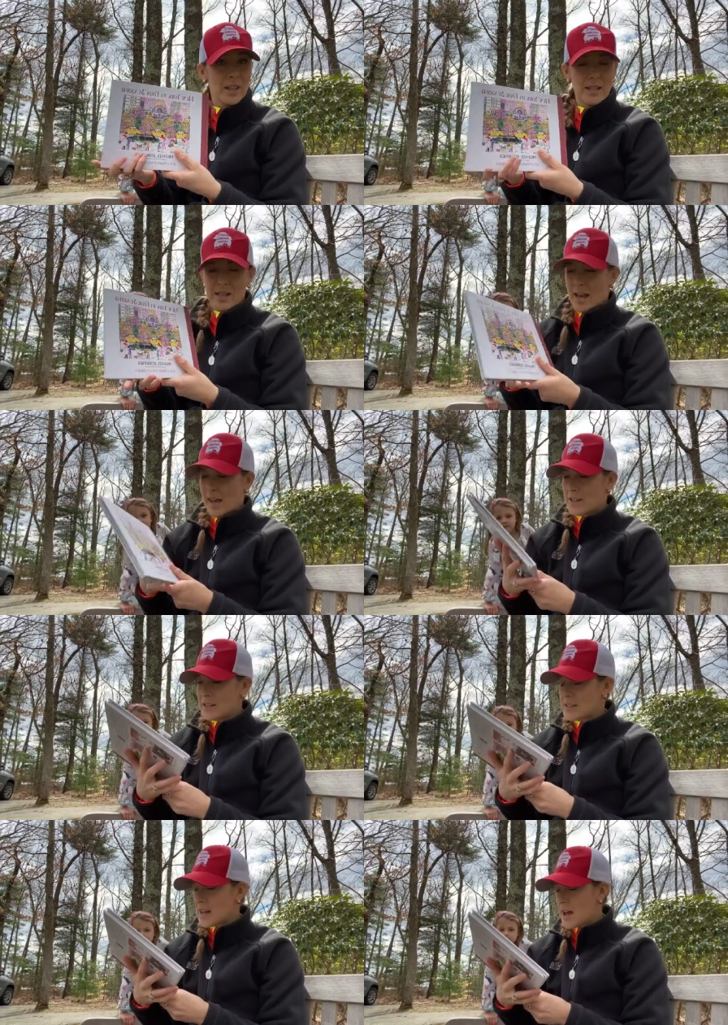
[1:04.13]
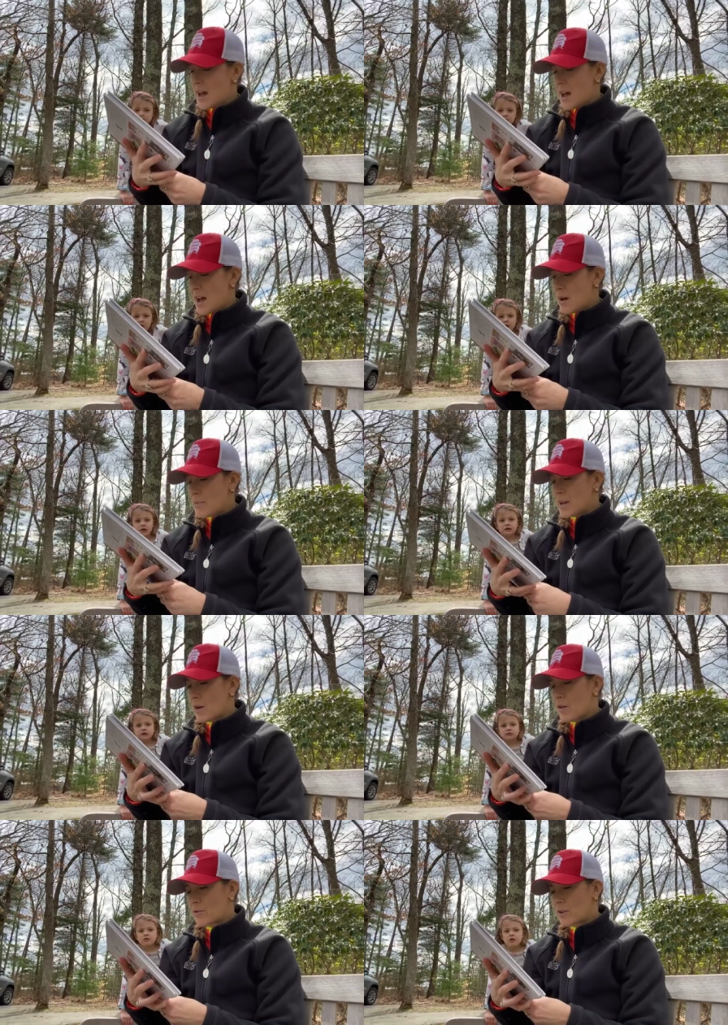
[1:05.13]
than tells a big
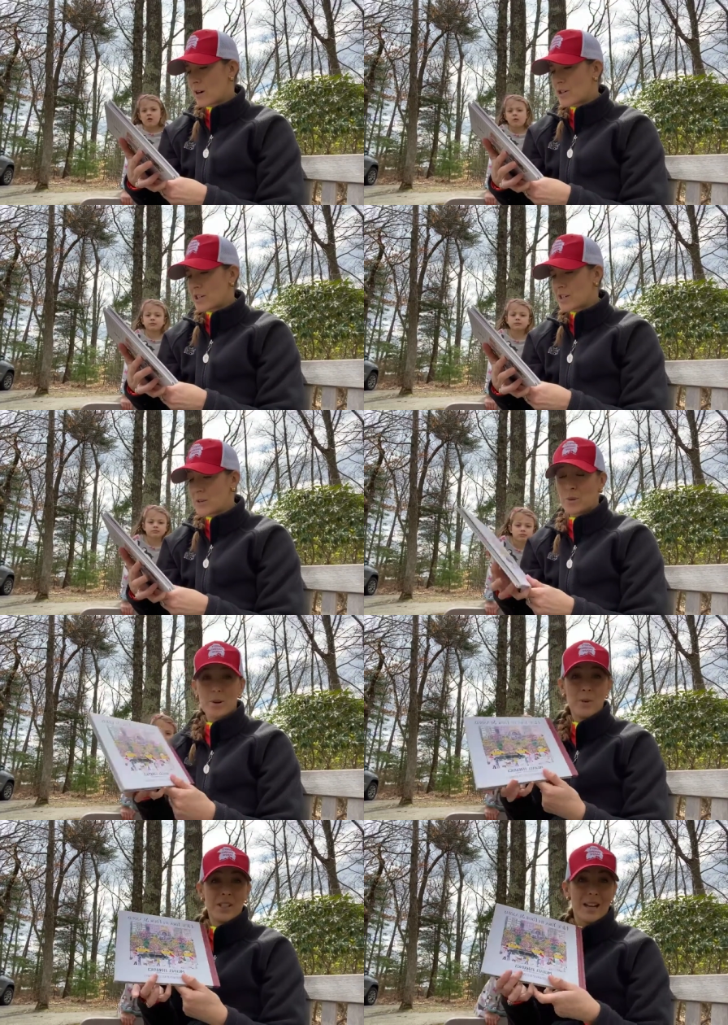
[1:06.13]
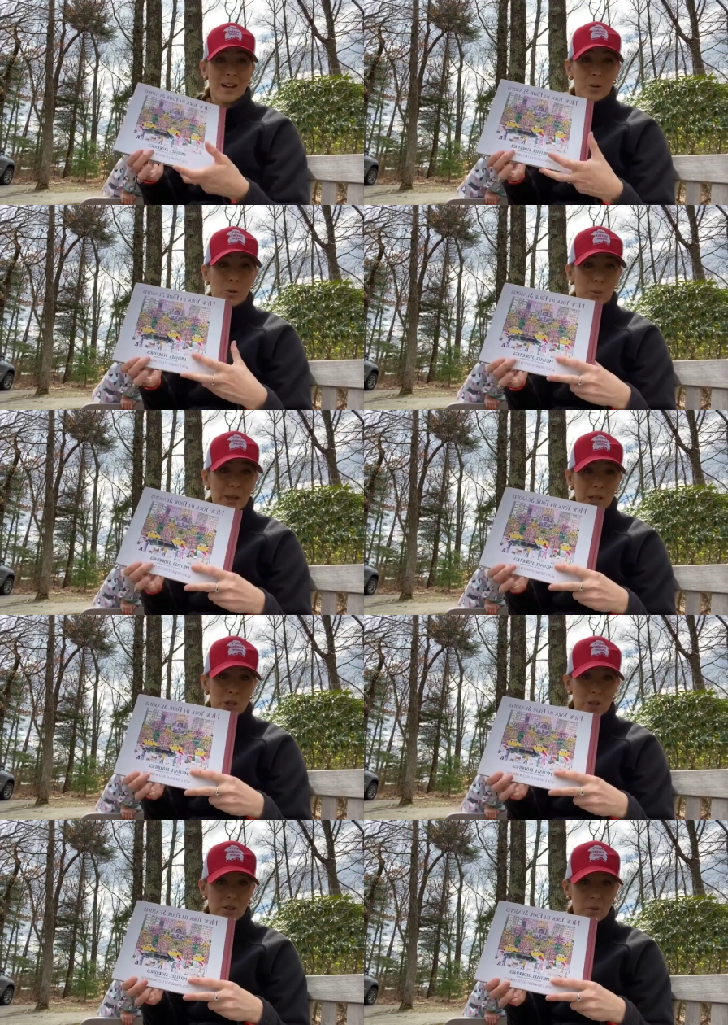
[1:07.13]
overarching story, but it's got cool pictures and